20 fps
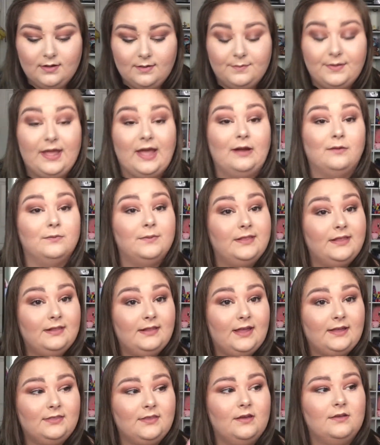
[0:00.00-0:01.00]
But yeah, really
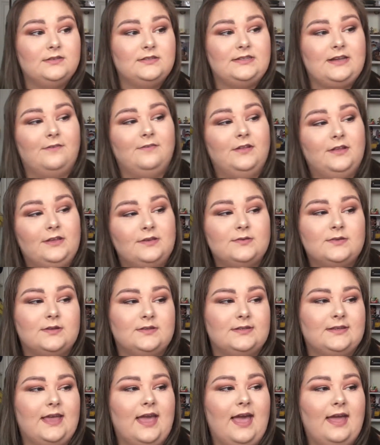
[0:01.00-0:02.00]
like those. Definitely use
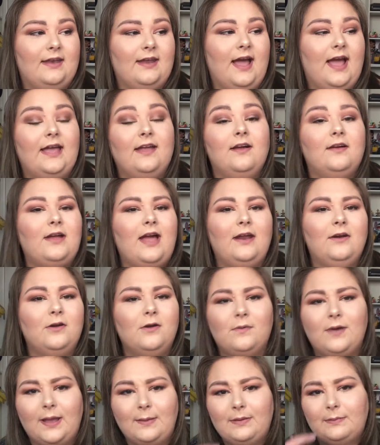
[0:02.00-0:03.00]
those again. I don't
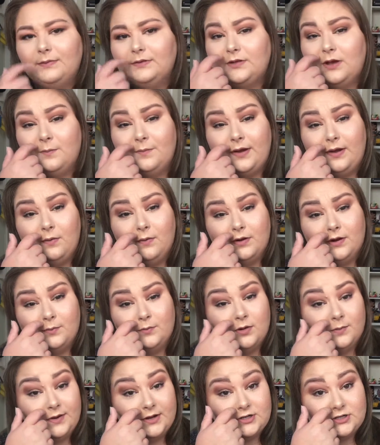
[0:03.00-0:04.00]
know why people don't order
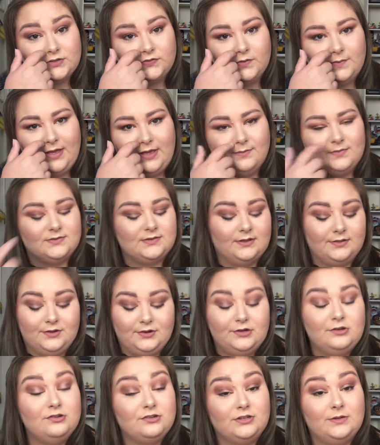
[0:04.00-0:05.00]
more brushes from Amazon. They're
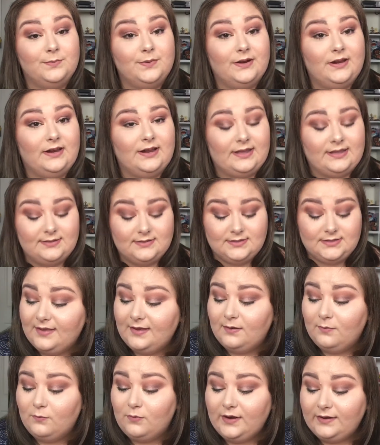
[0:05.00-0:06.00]
usually pretty nice. And
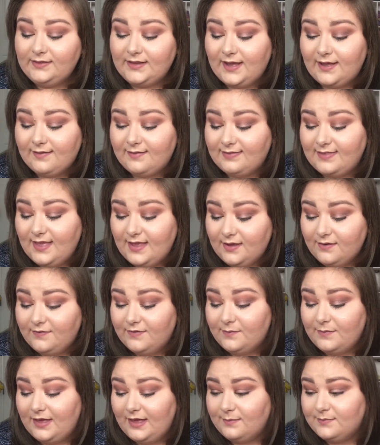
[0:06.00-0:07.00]
then one last thing
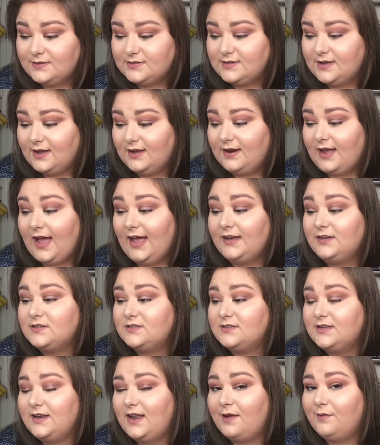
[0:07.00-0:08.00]
from Amazon. I
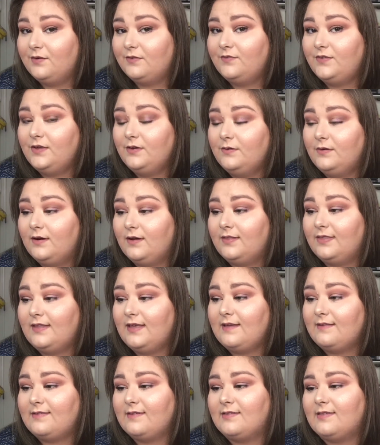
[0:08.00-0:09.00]
just did a review on
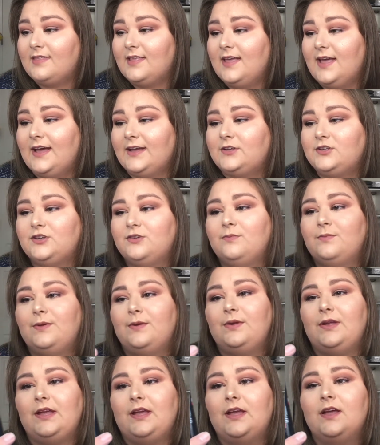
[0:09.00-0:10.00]
this. It's the iTunes
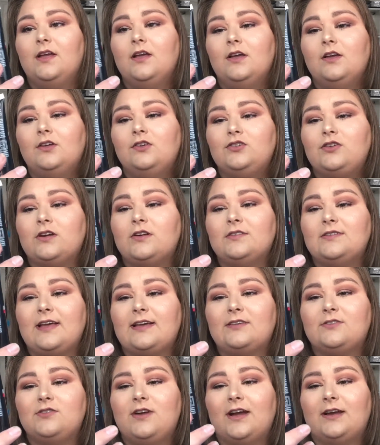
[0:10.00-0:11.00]
Beauty Charcoal
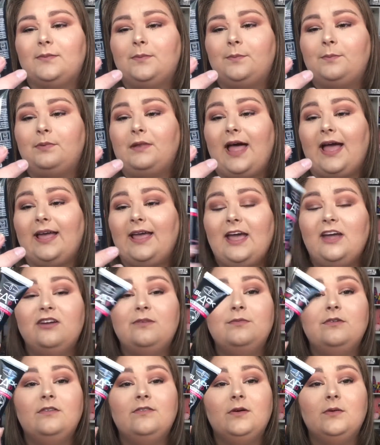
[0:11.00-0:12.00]
Extract Blackhead
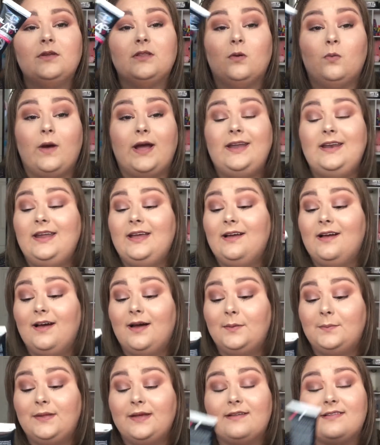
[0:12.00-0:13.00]
Remover with a whitening
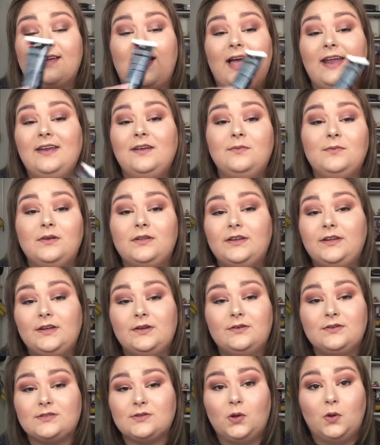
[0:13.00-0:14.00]
complex. I didn't really
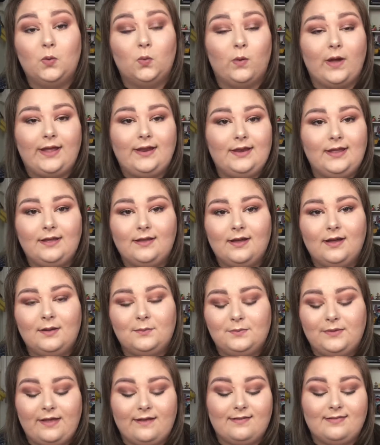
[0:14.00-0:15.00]
notice a whole whitening
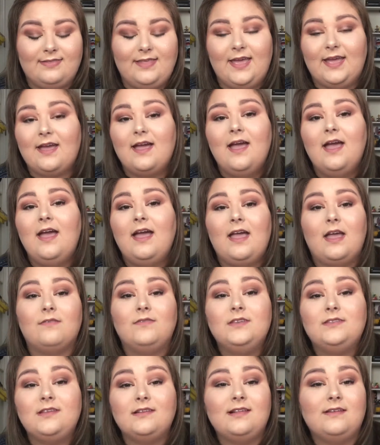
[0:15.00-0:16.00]
complex thing. If
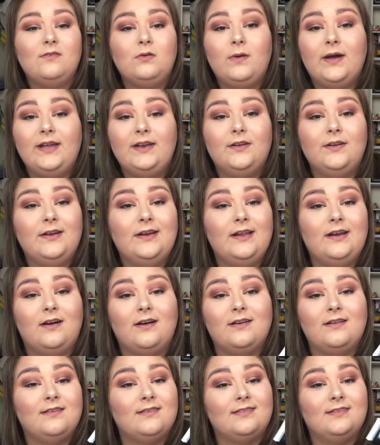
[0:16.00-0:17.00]
this does have a whitener in it,
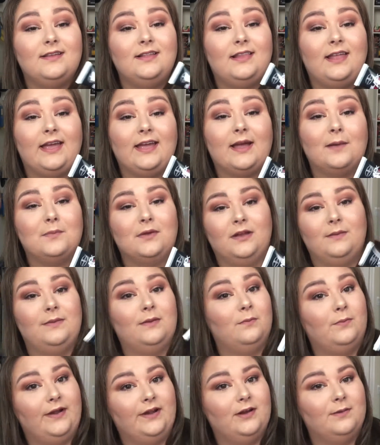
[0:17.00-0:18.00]
honestly, like I'm gonna
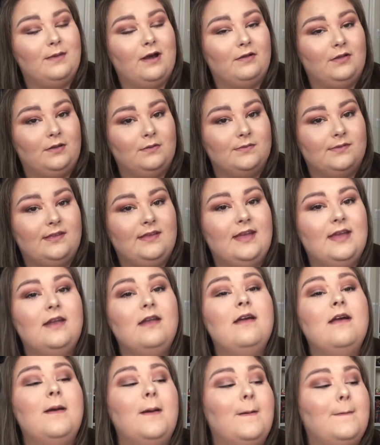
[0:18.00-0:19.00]
be weird about using it.
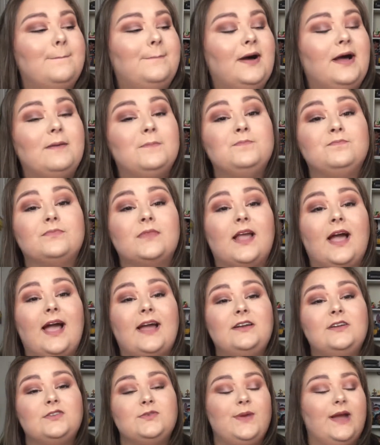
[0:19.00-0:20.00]
But
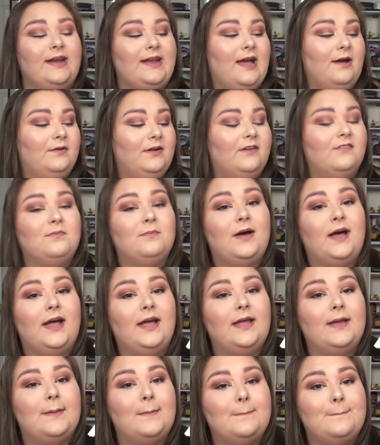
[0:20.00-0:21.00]
I just ran out of
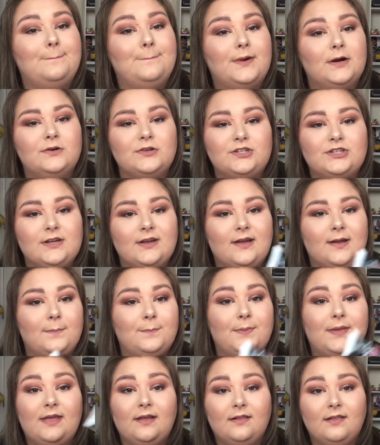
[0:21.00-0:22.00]
my
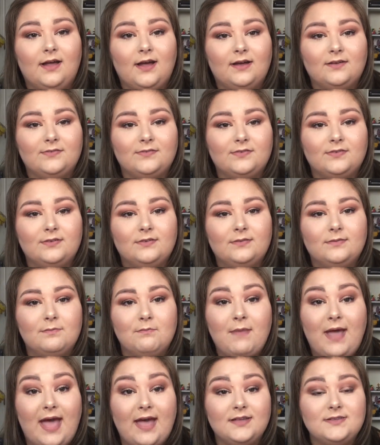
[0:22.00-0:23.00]
Boscia peel off
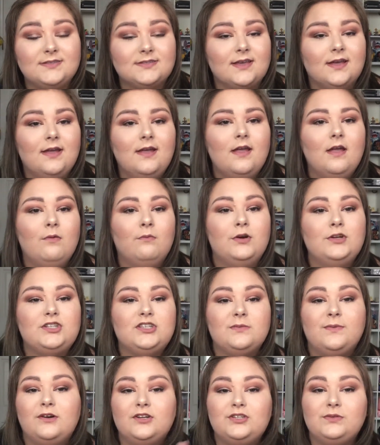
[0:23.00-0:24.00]
mask, which
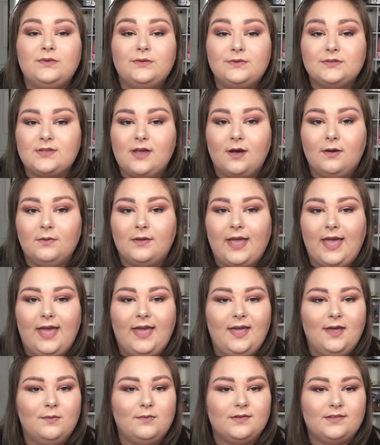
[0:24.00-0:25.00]
the Boscia one was
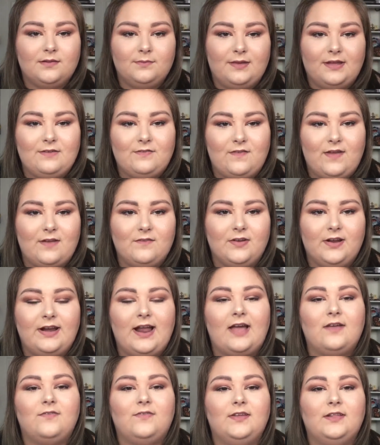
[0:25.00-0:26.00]
okay. It wasn't my
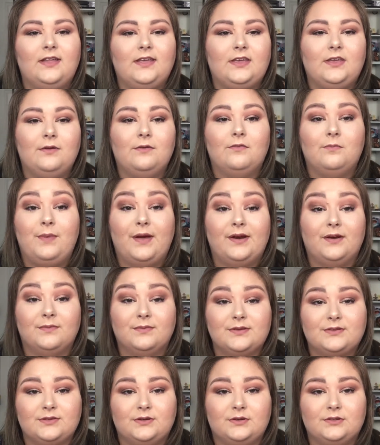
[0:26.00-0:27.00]
favorite. I feel like you have better
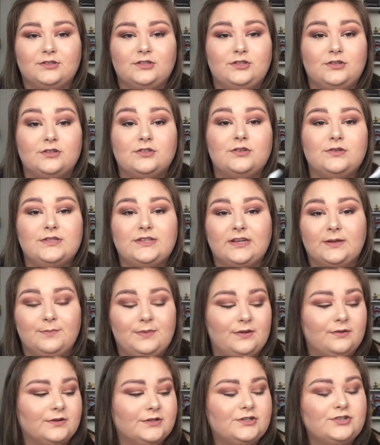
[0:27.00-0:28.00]
results just using a
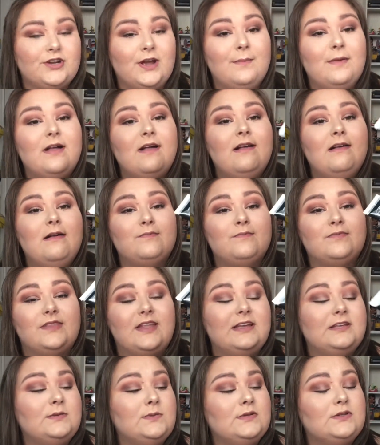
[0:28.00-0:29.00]
Biore strip.
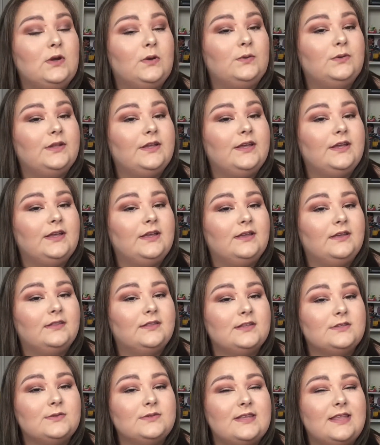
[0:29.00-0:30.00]
This was
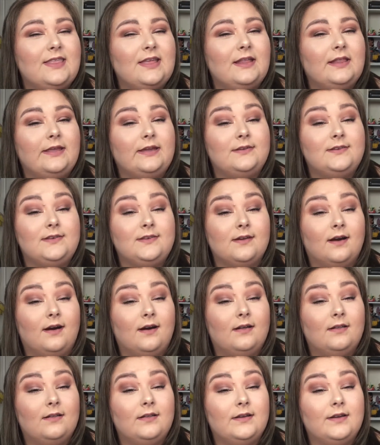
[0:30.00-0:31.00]
I think like
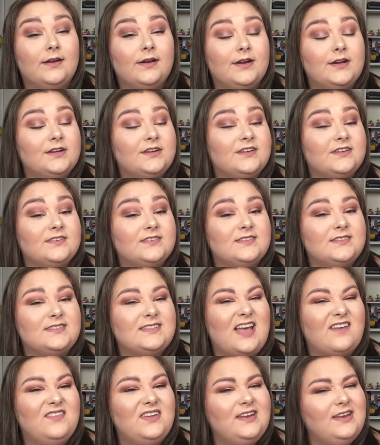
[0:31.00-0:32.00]

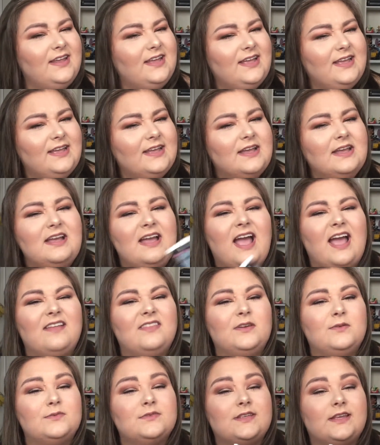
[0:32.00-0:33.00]
$1.70,
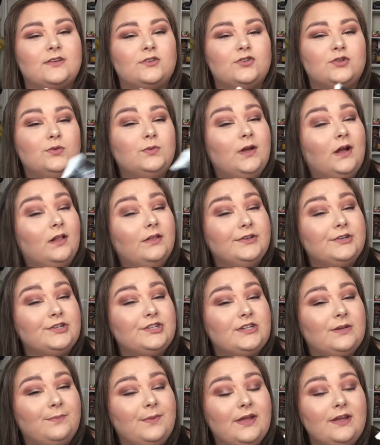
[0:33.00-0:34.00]
and then it was like $2
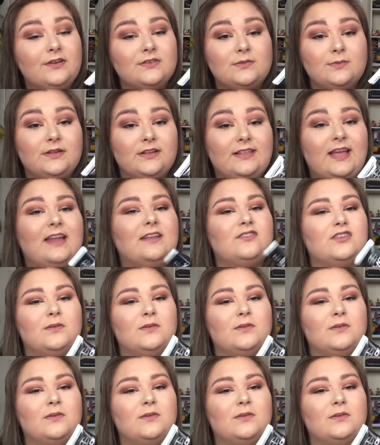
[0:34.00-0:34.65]
shipping or something like that.